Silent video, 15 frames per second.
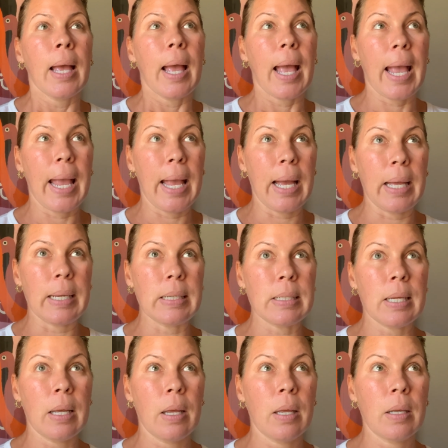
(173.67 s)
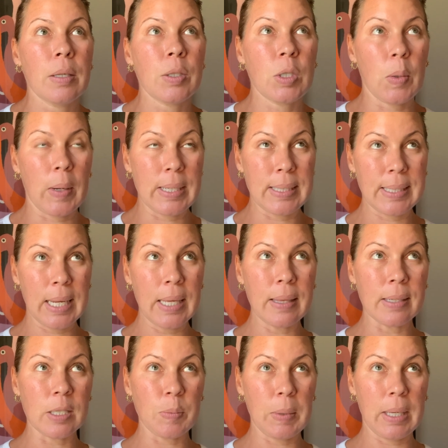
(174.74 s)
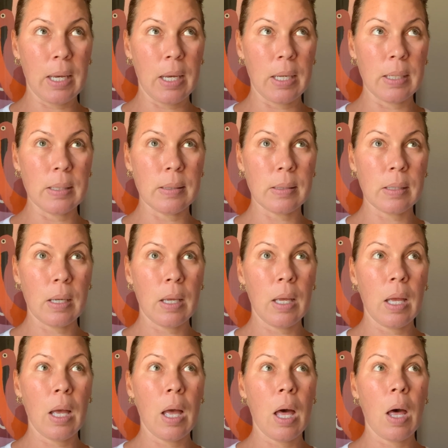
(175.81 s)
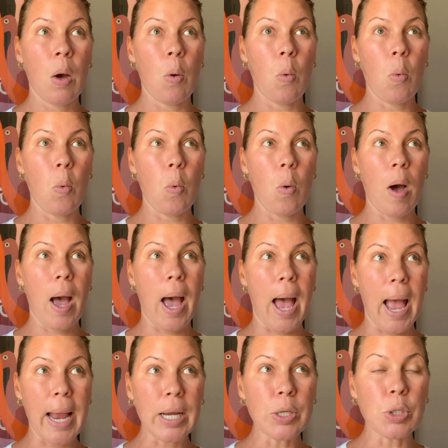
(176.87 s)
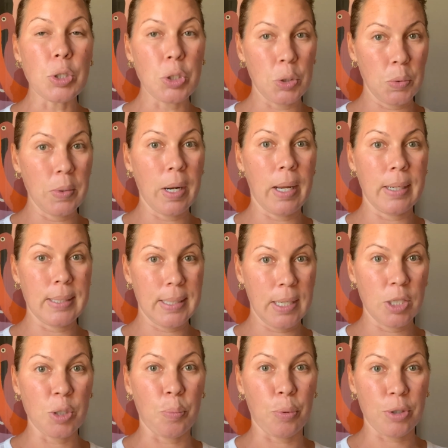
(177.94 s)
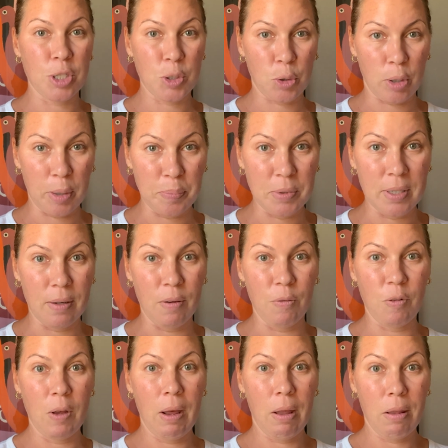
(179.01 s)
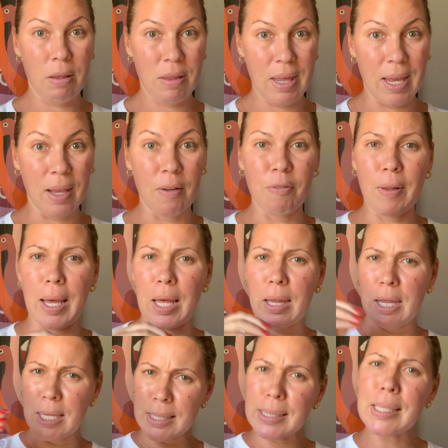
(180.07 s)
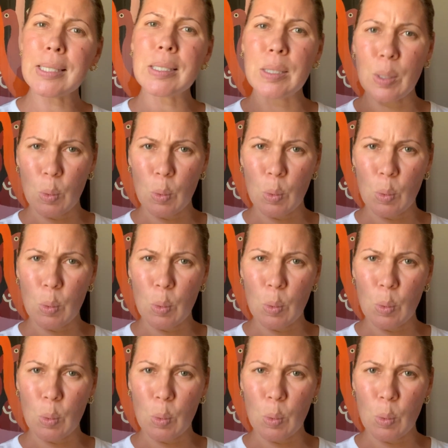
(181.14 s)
And so I say this because I do not teach a prescriptive thing of this is the